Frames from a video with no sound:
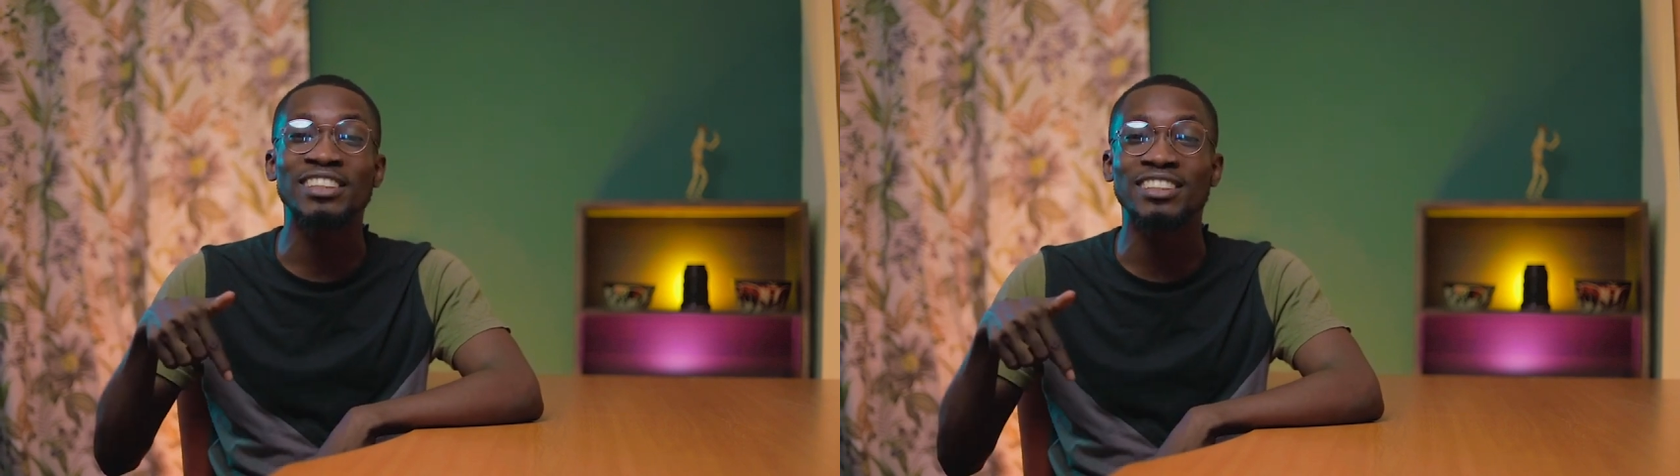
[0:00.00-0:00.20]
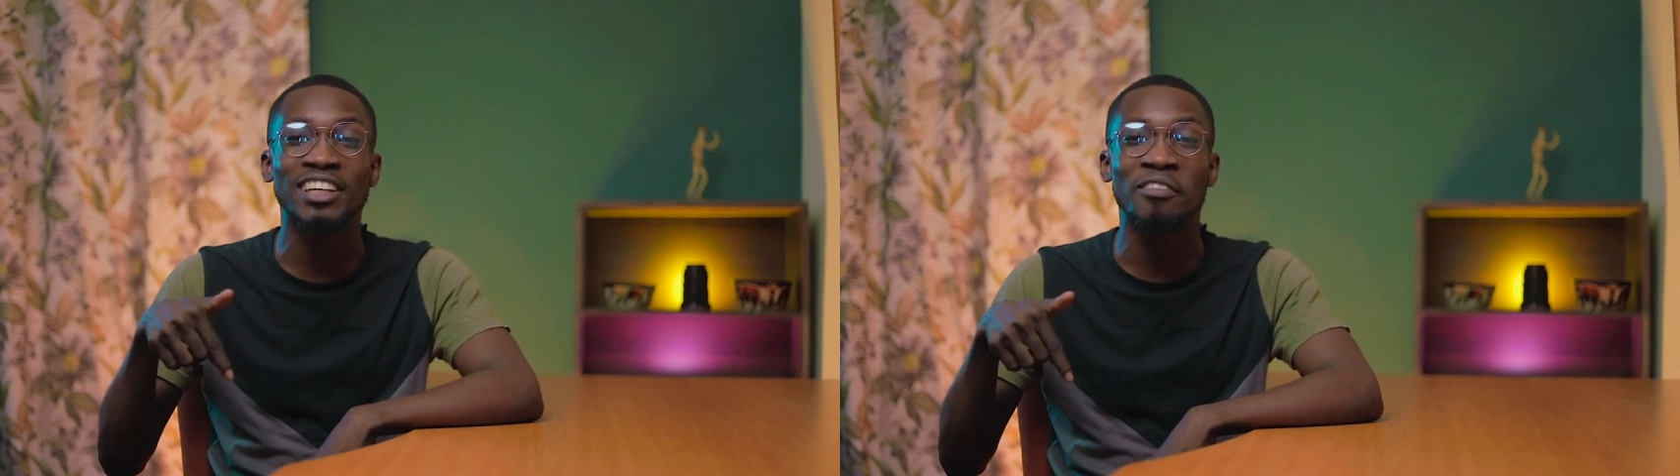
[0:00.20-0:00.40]

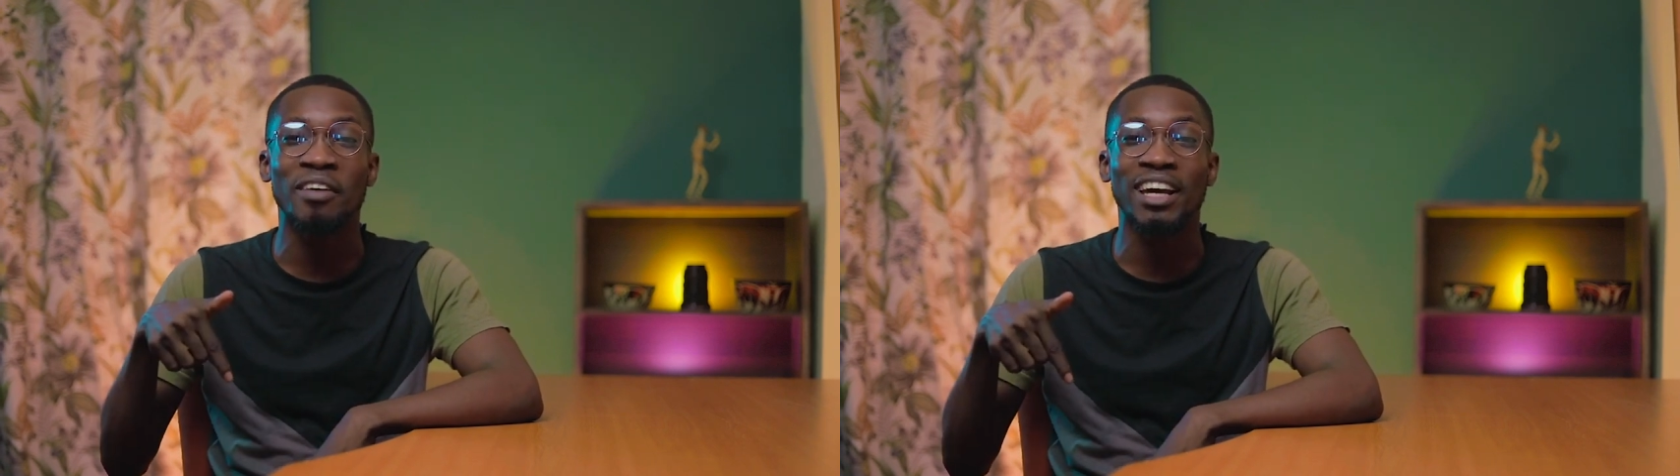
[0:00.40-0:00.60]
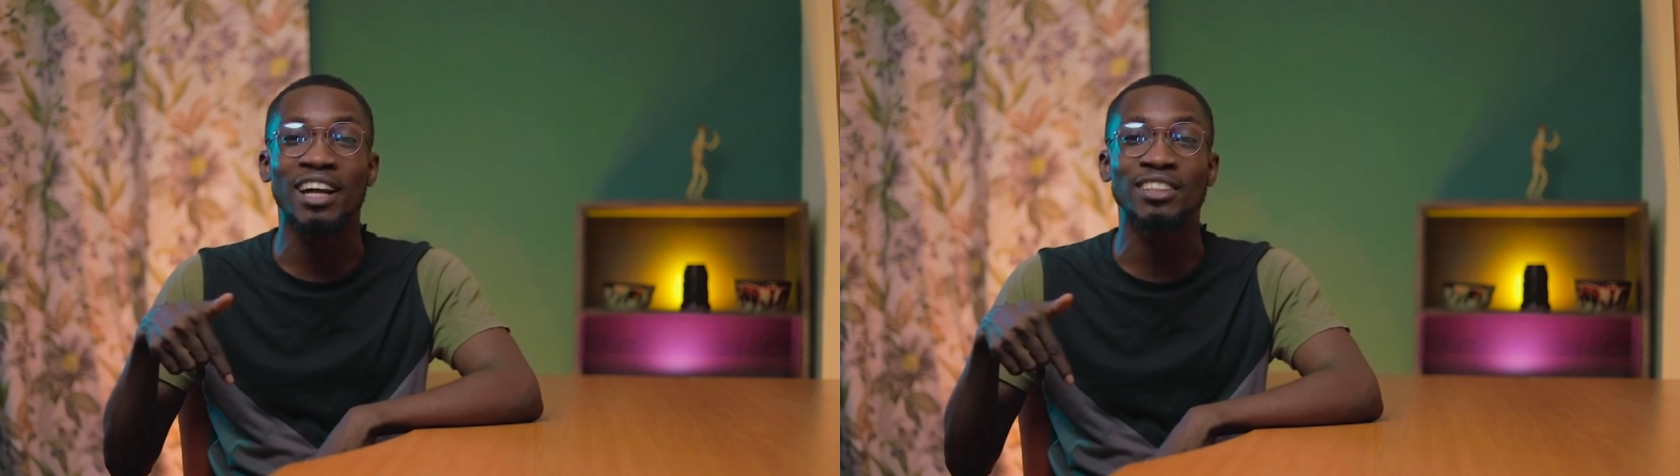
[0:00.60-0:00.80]

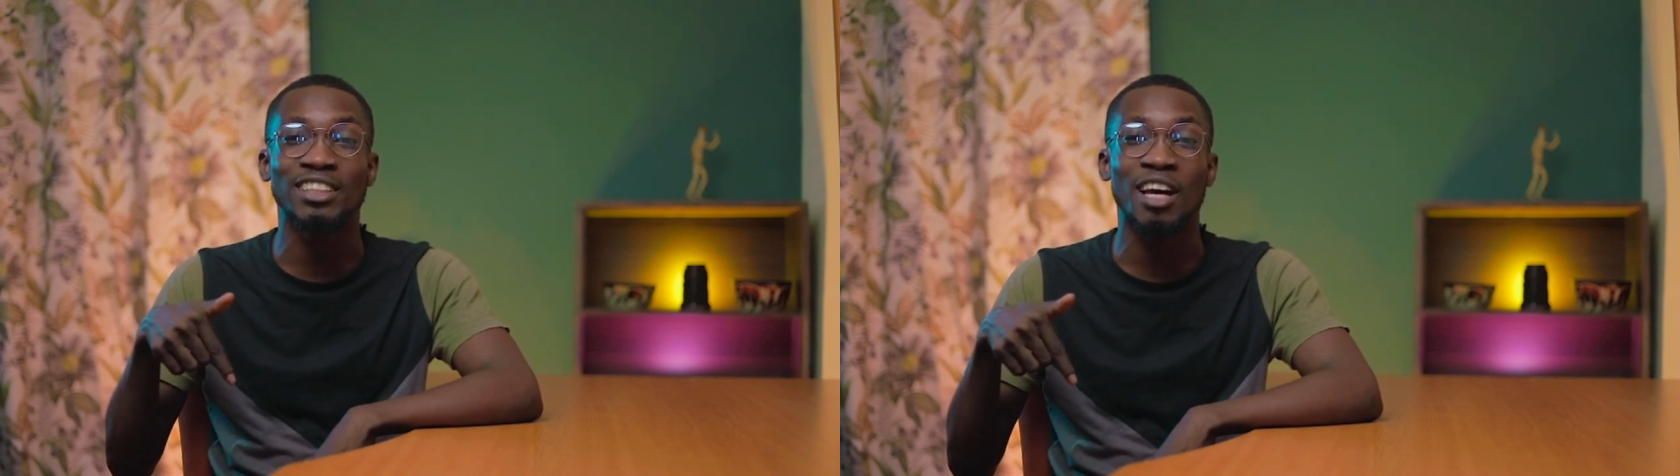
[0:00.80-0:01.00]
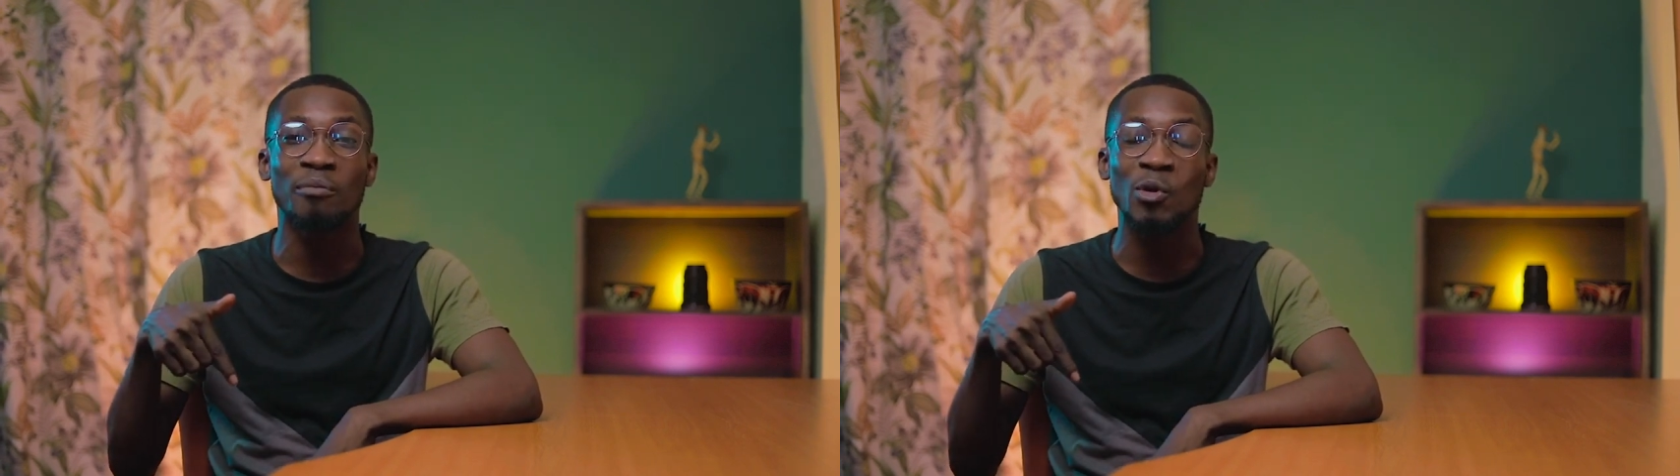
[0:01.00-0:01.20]
Instagram accounts
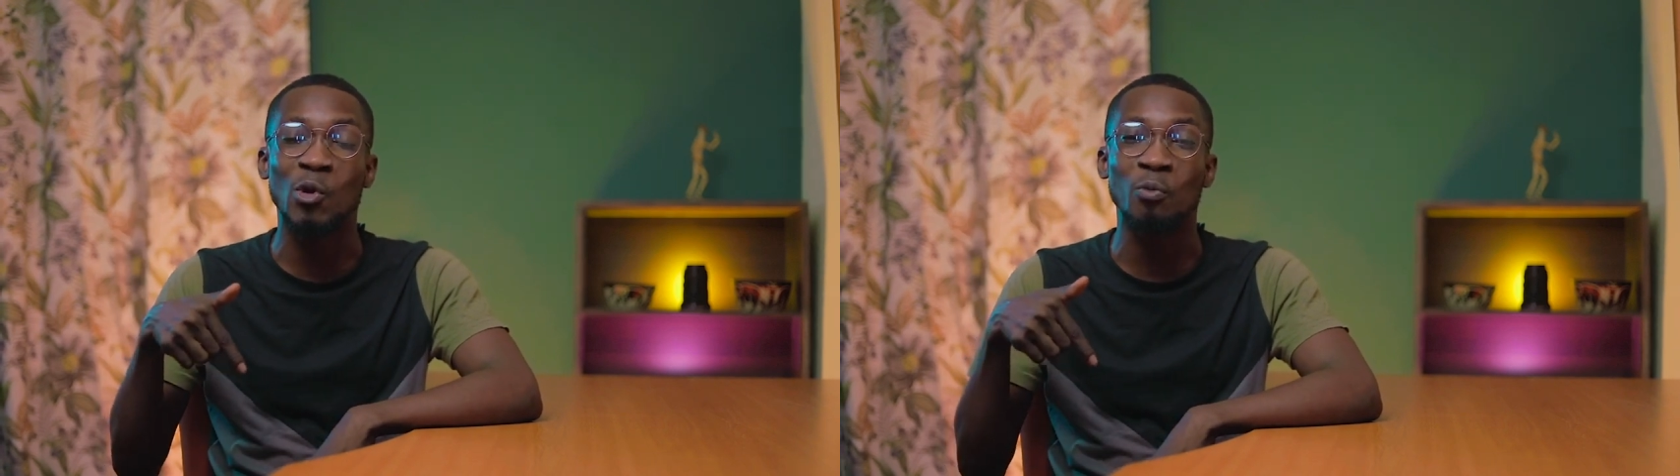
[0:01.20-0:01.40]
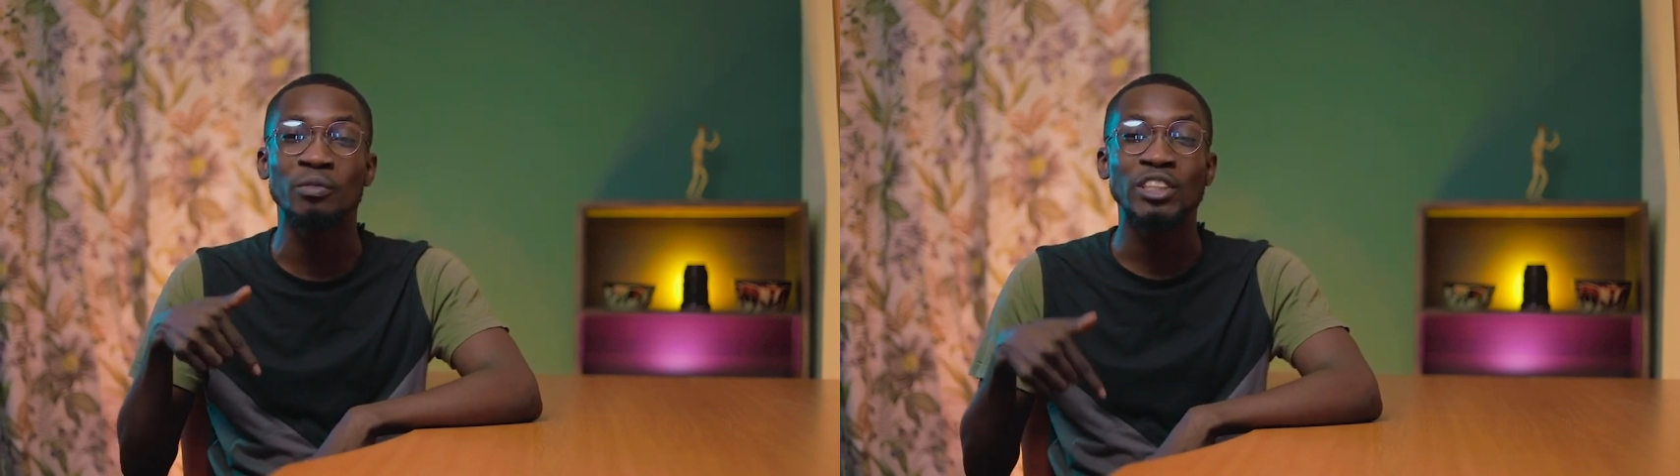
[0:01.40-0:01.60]
down
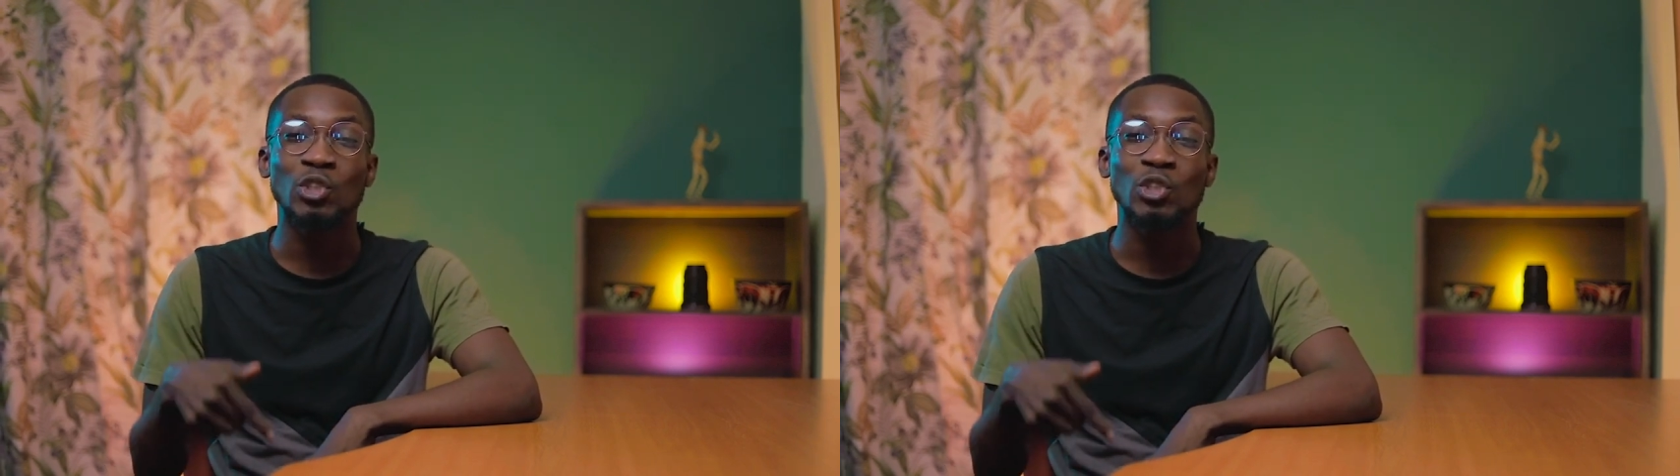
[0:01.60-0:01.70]
below